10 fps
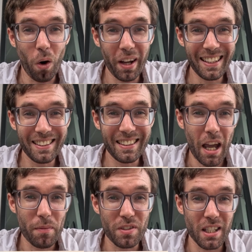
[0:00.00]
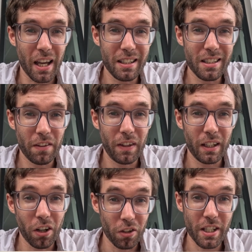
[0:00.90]
or in-depth scientific
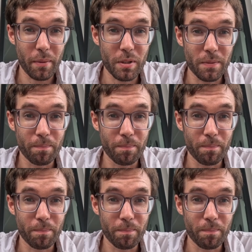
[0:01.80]
concepts.